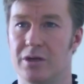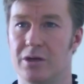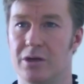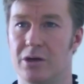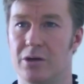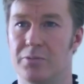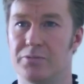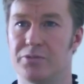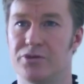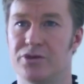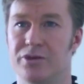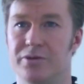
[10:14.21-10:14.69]

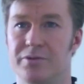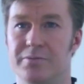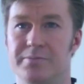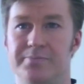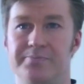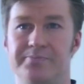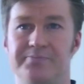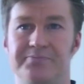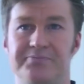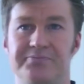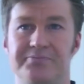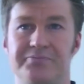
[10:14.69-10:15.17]
option,
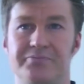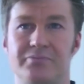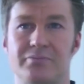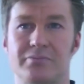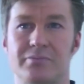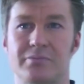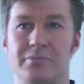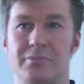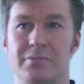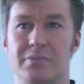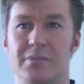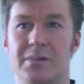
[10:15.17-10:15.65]

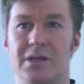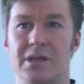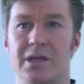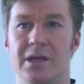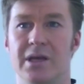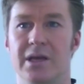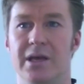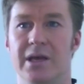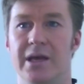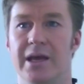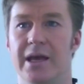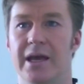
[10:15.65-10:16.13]

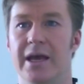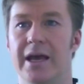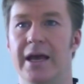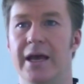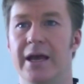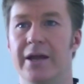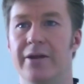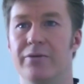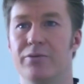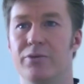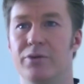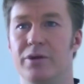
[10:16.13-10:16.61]

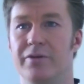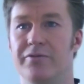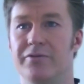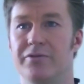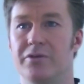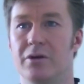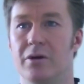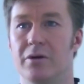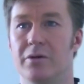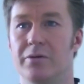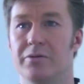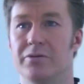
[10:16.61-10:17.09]
and we've
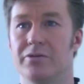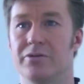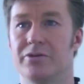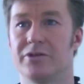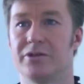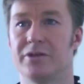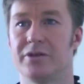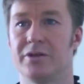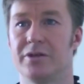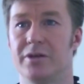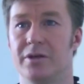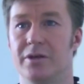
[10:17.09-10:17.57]
got
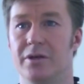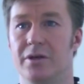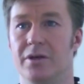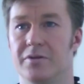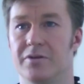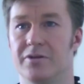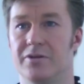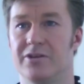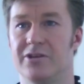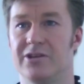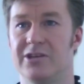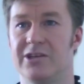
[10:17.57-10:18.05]

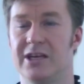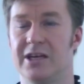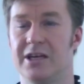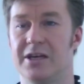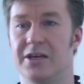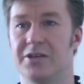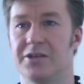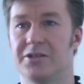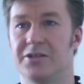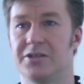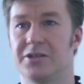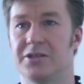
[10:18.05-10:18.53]

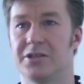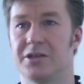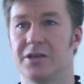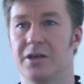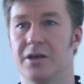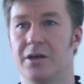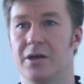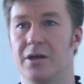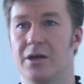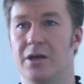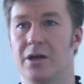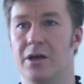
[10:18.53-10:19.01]
6
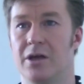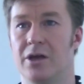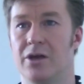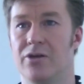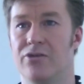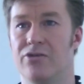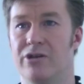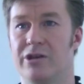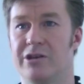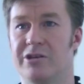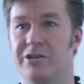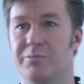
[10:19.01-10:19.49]

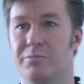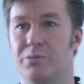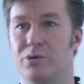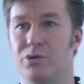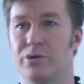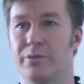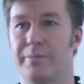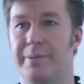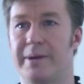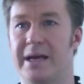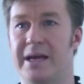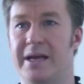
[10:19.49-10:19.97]

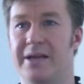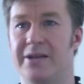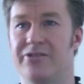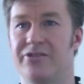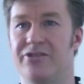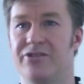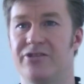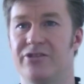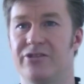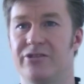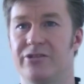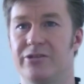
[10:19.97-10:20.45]
transporter
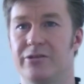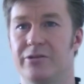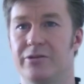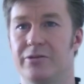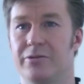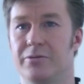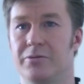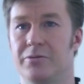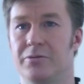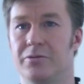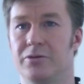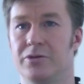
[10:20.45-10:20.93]
pads,
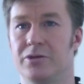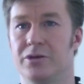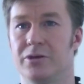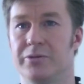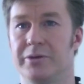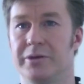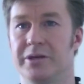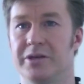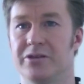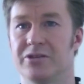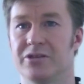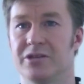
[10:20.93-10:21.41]
so
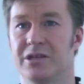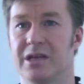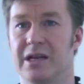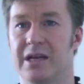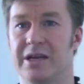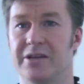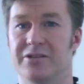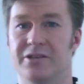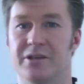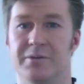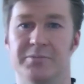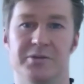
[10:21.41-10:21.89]
we can
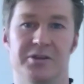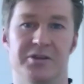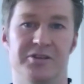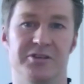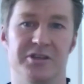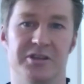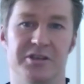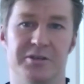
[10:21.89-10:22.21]
select up to 6